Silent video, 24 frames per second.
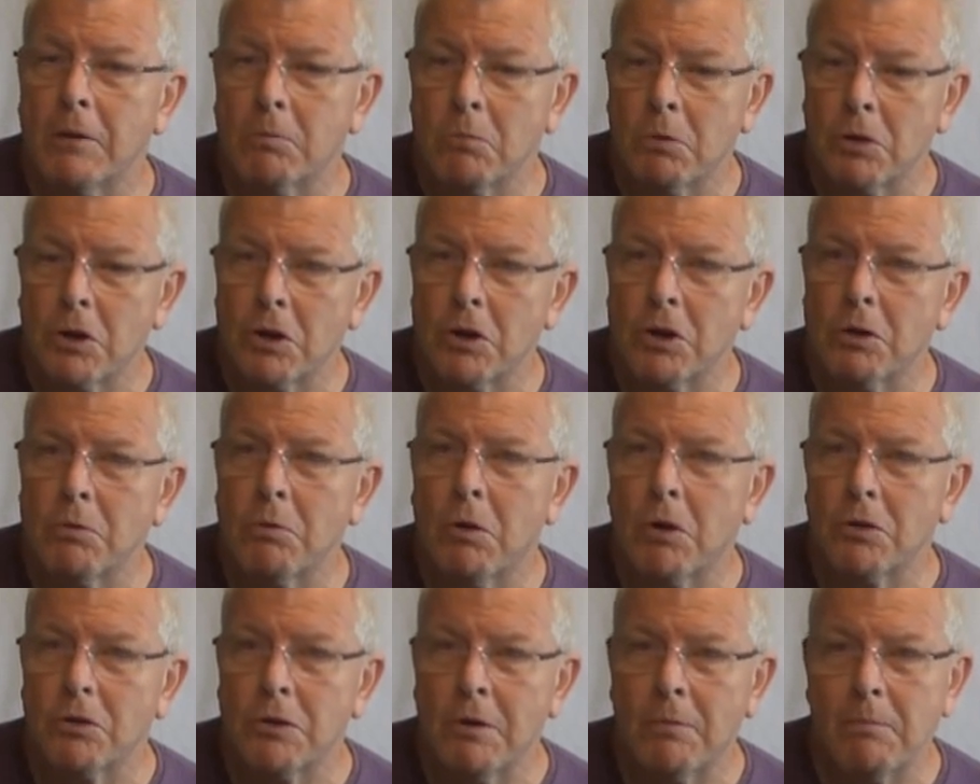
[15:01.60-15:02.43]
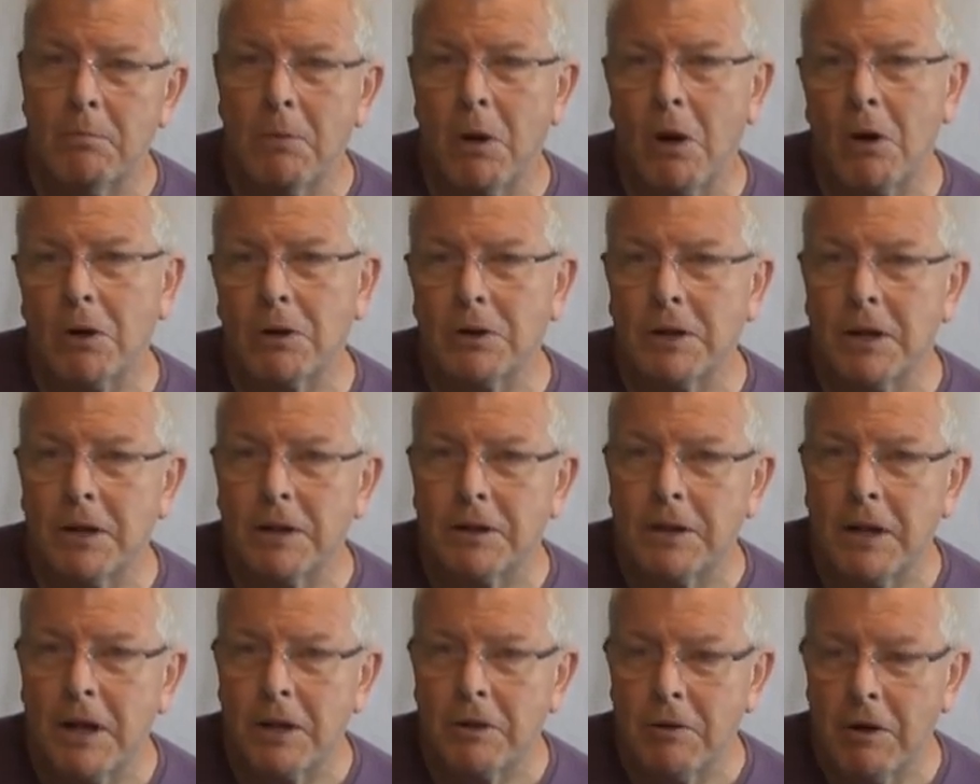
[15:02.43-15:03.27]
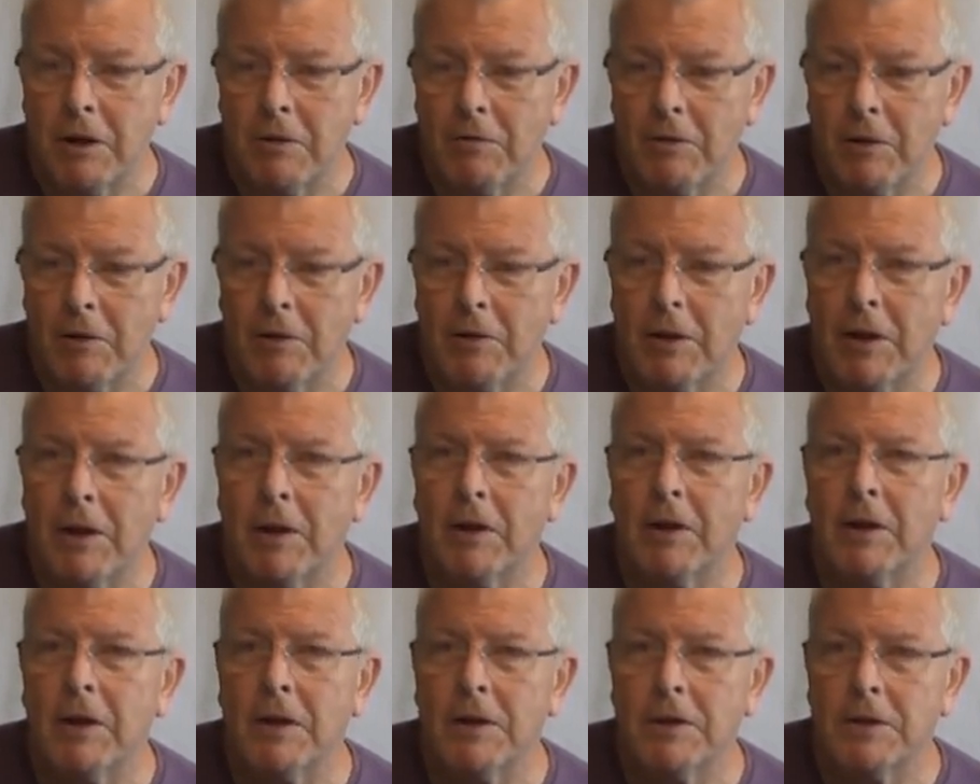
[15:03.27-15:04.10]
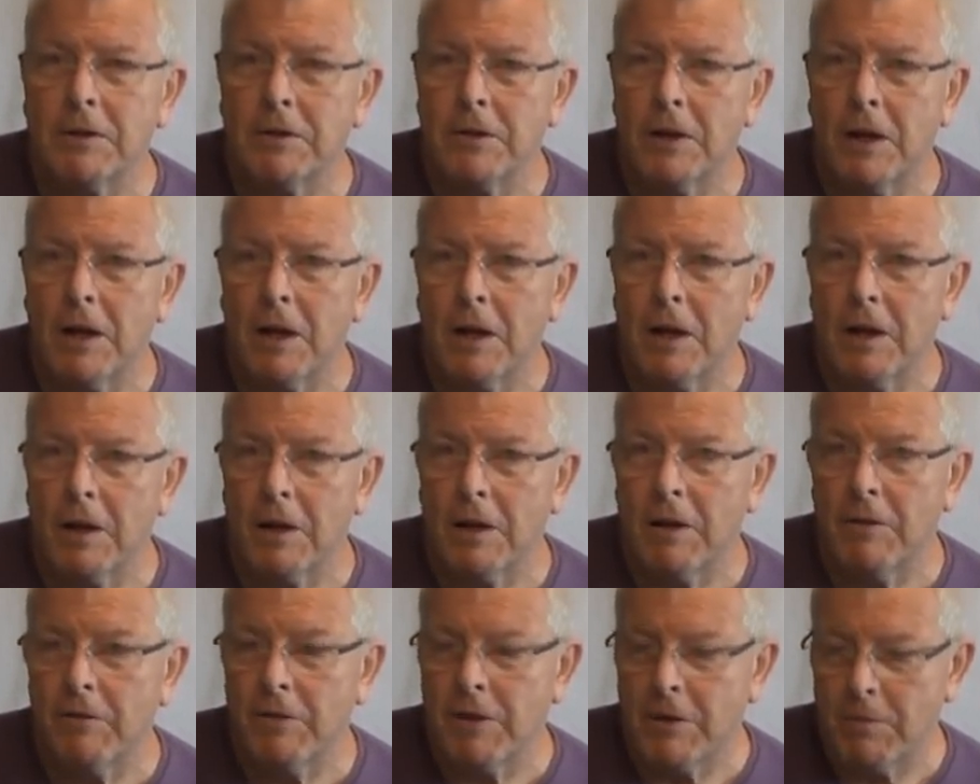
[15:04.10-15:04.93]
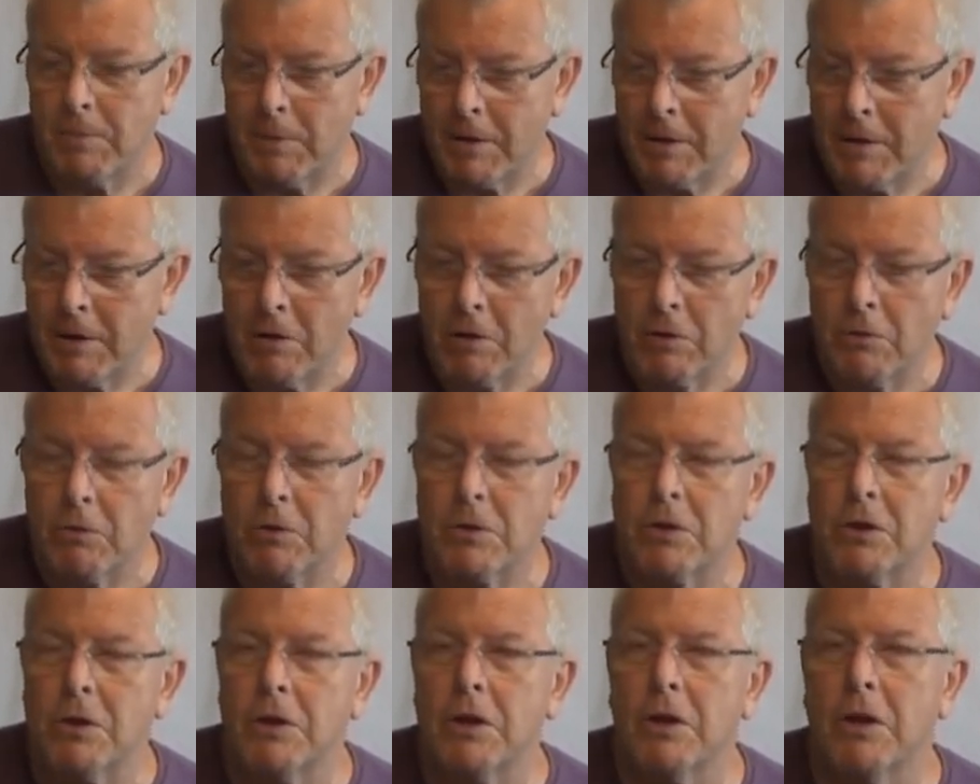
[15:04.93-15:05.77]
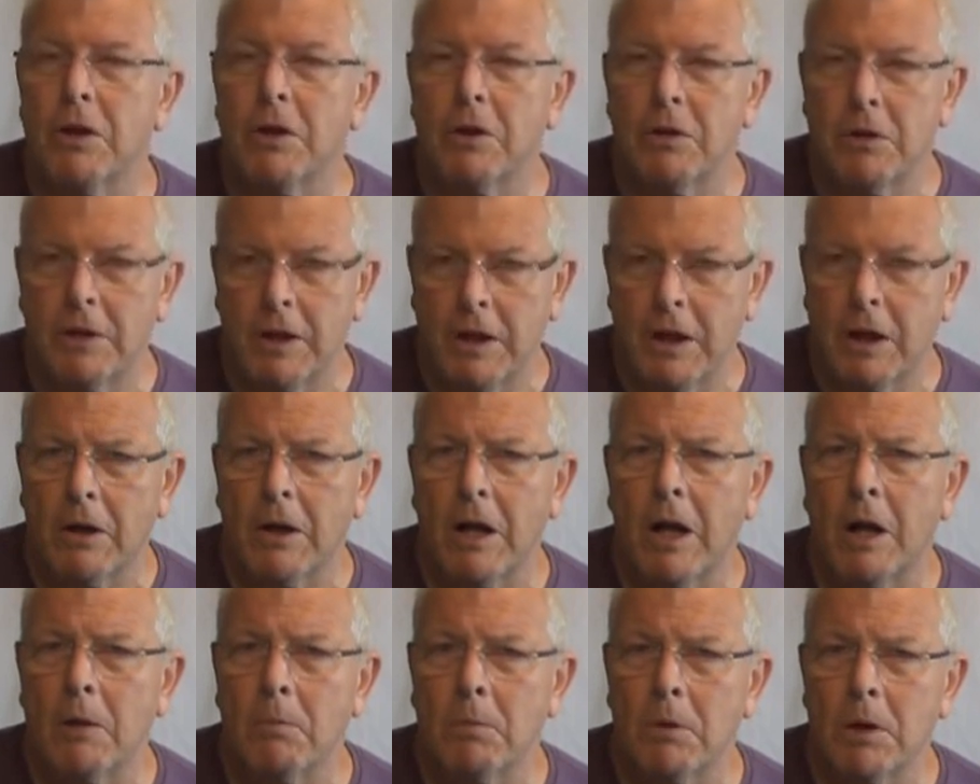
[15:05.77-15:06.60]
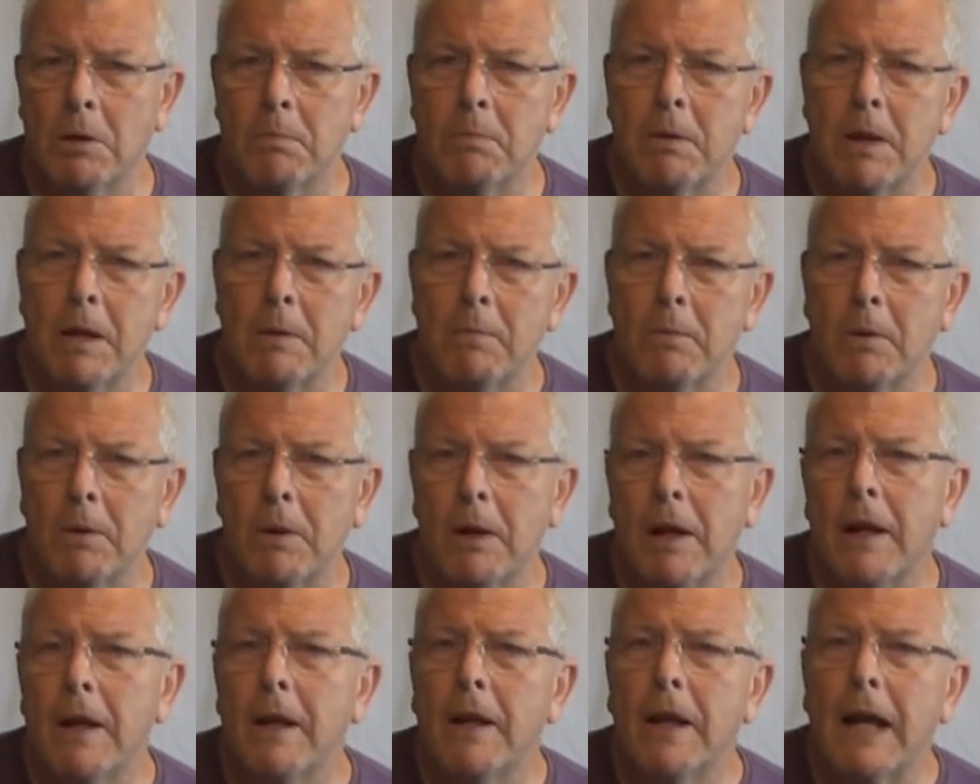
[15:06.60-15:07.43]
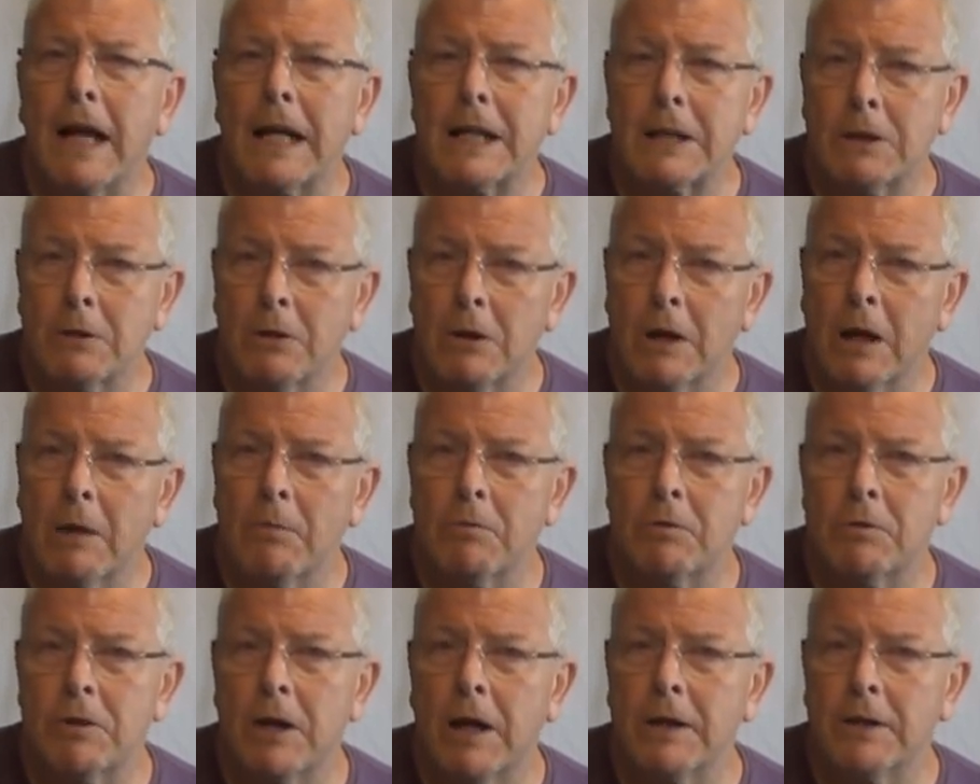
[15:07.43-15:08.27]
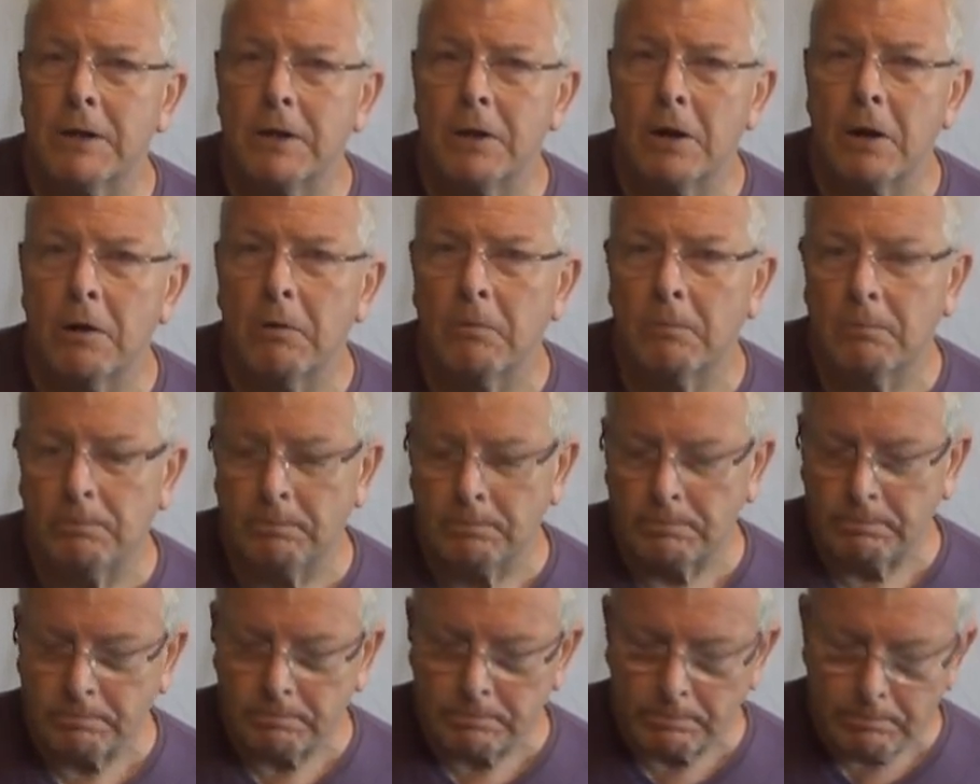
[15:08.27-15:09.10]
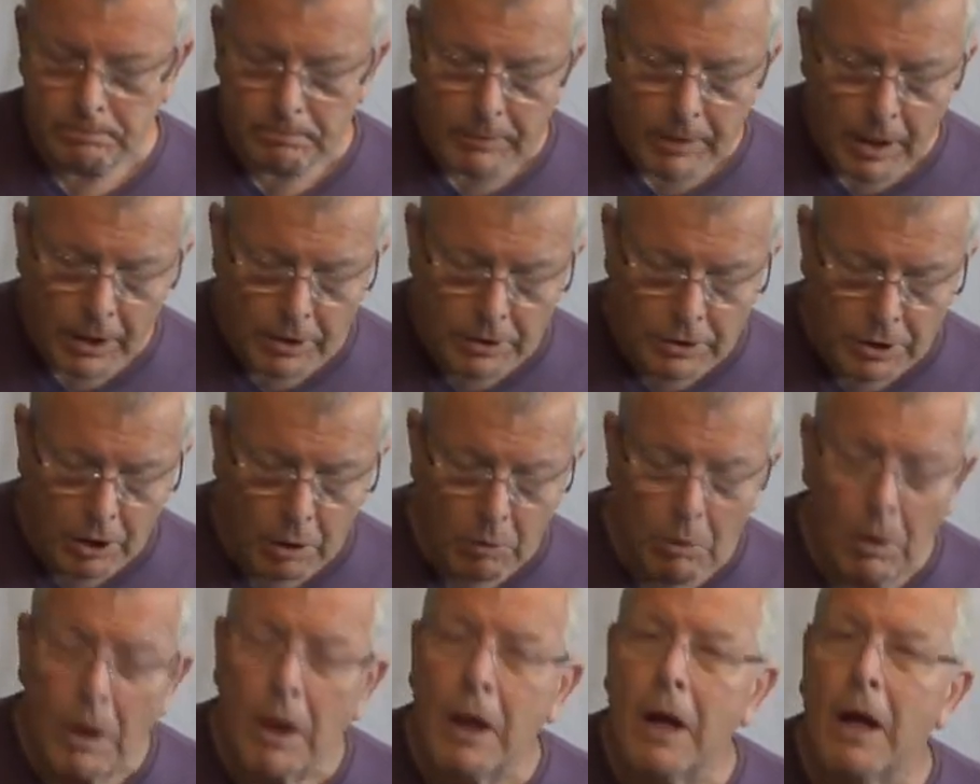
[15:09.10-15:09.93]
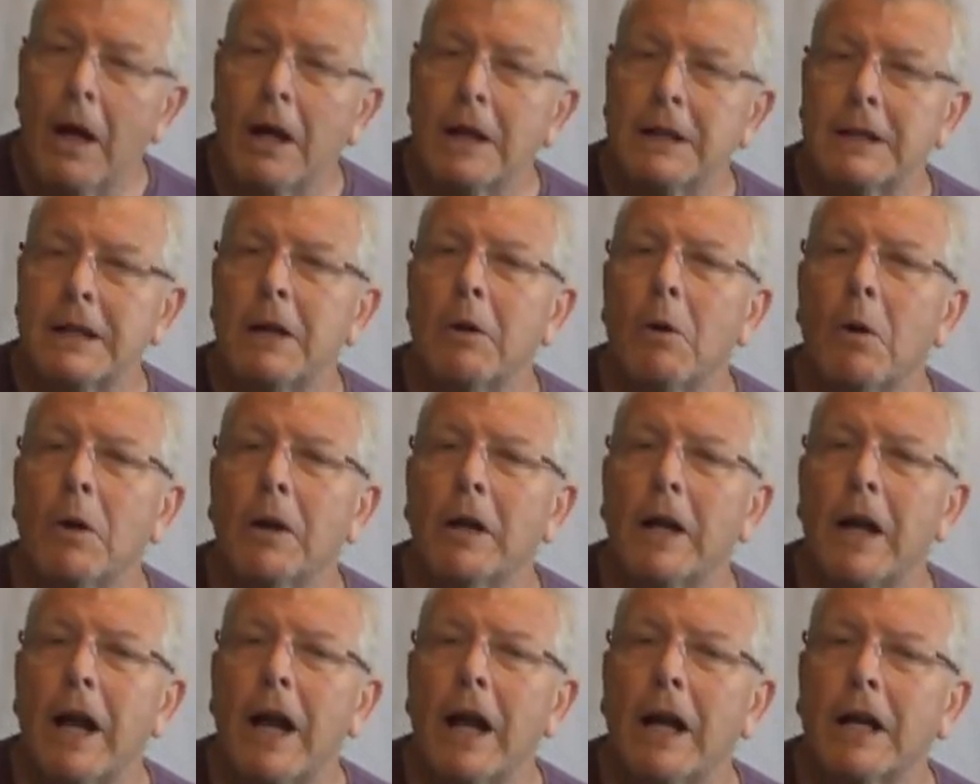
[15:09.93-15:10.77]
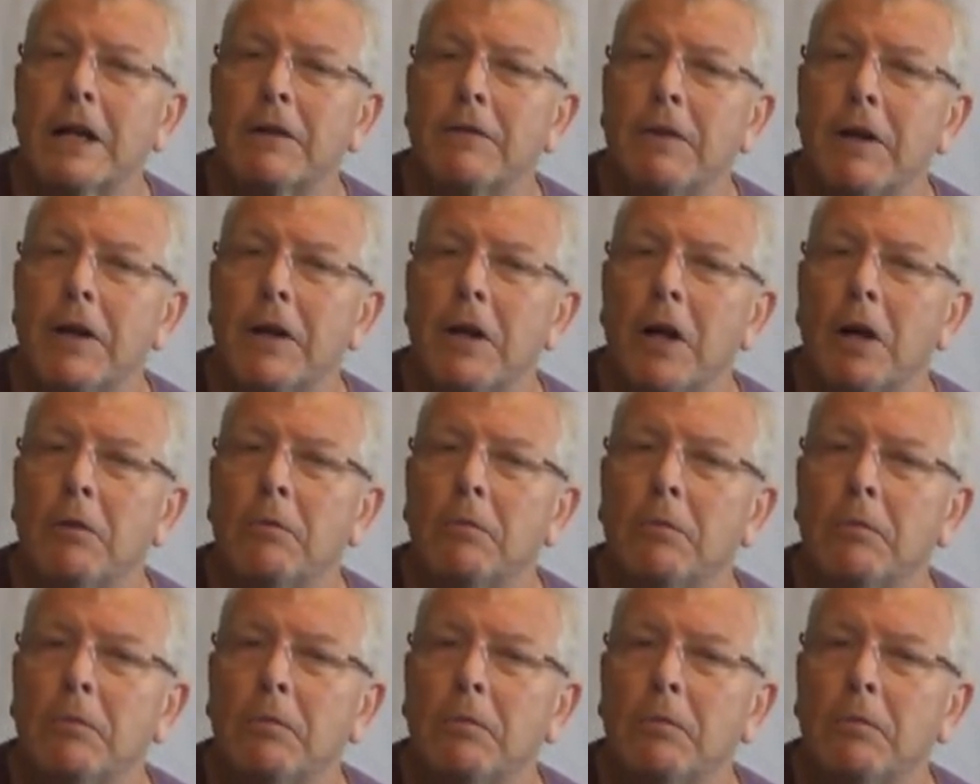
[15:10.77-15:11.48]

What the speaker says: as much as you want on blogs, etc. If you think if it's been useful to you and you think it can help other people, that's all I'm trying to do. So I'll see you all in the next video.